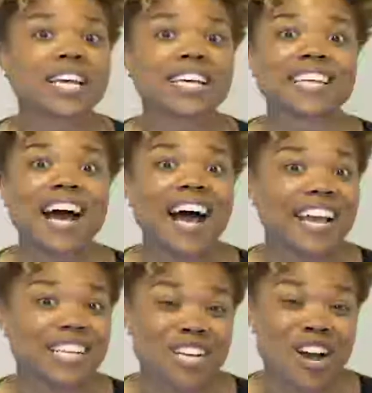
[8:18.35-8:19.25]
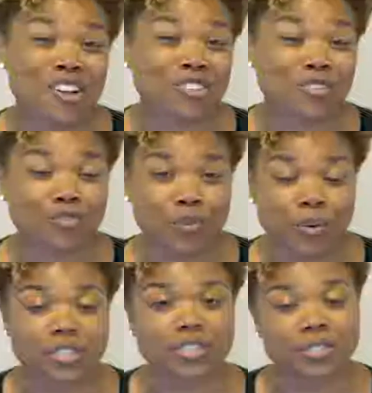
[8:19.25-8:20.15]
as high as
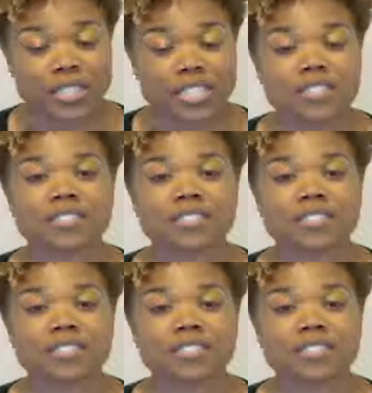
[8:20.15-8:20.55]
104 degrees.